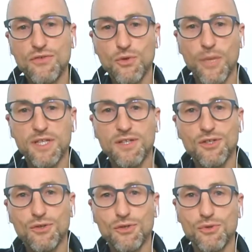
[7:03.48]
quite
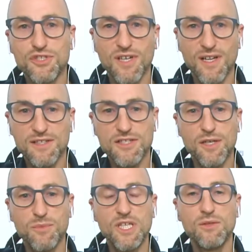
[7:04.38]
good results. I
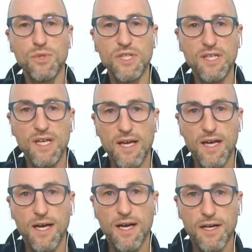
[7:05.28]
mean, we
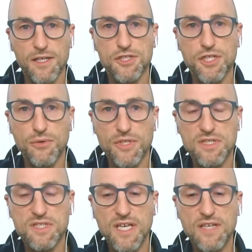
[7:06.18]
generated
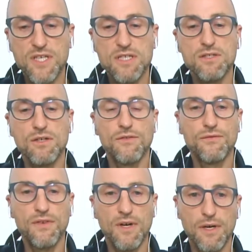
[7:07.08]
savings of
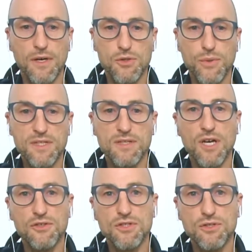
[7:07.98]

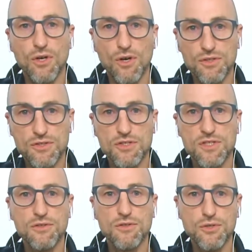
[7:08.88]
20,000 tons
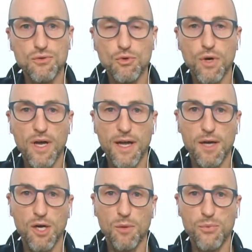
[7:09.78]

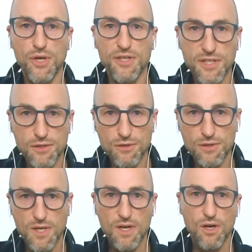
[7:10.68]
CO2 per year.
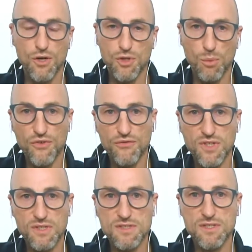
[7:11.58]
On top of
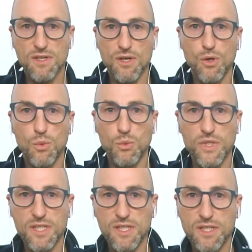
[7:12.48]
this,
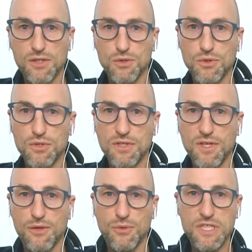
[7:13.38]
we could
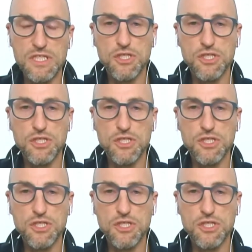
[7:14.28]
reach